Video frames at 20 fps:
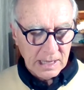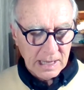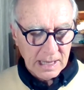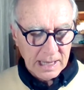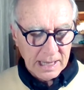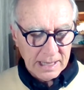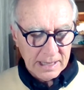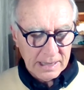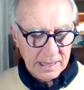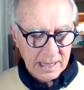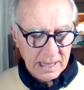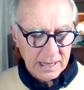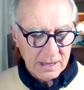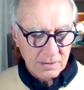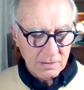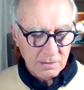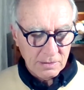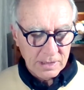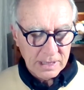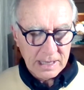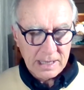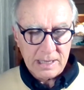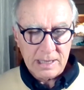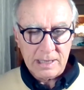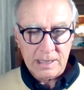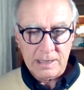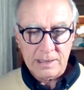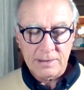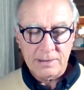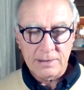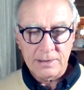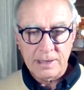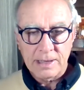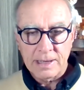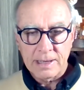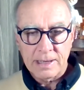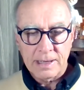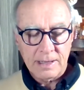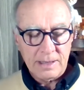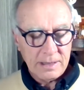and then all the
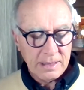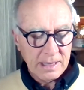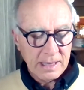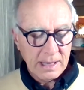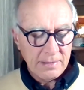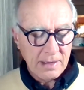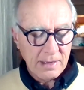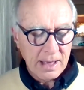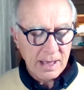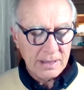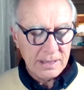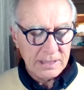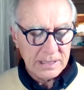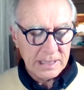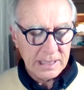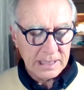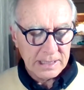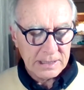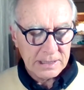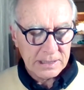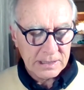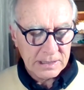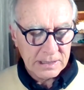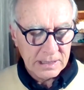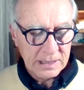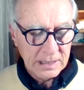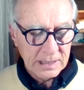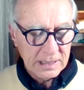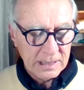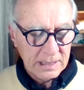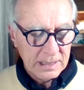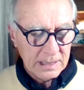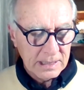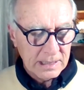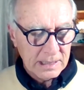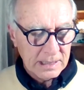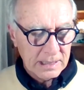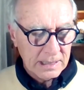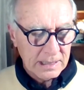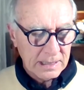other texts
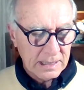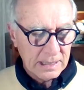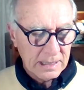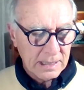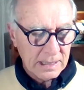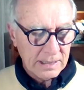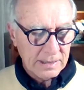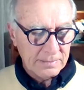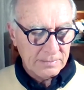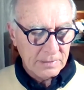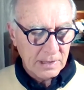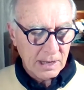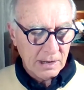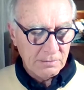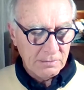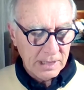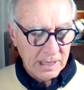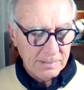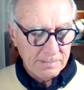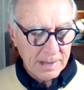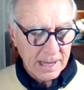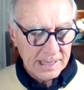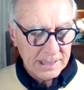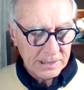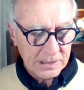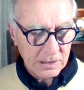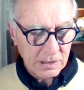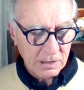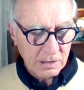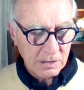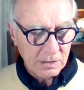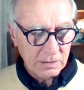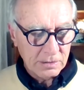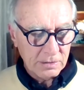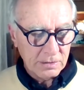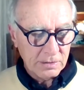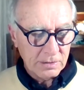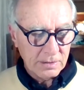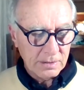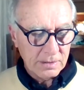are really based
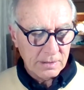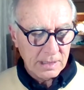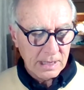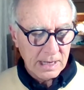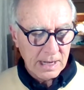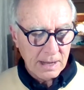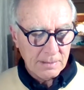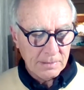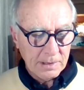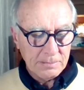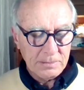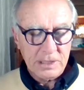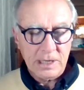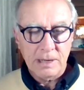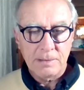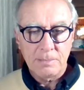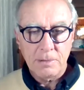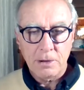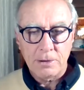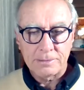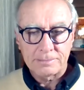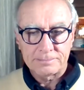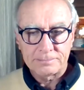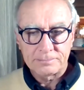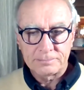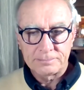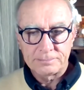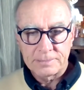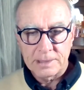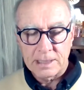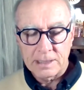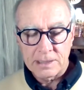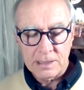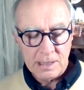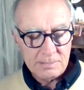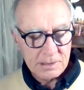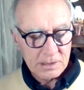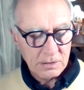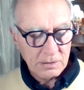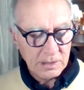on the Lamrim Chenmo by
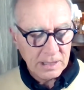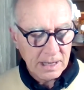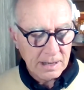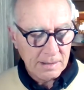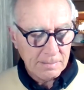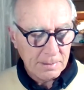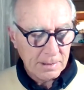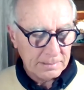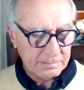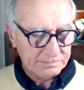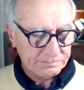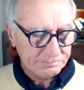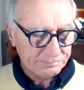Lama Tsongkhapa.